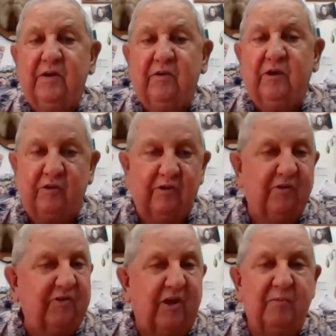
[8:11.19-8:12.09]
you can do
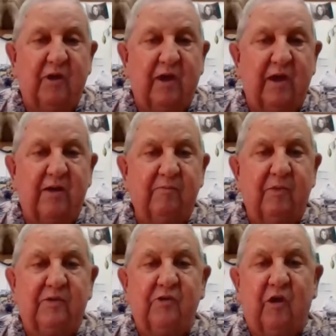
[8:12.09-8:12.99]
the same thing,
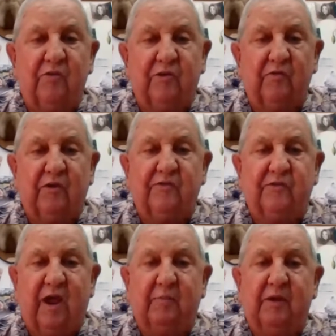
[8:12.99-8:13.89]
but you also can
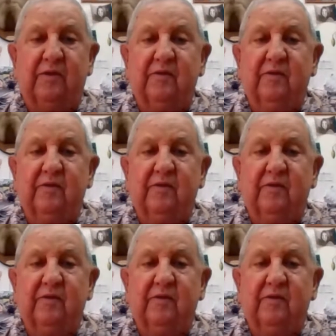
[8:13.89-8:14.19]
stop it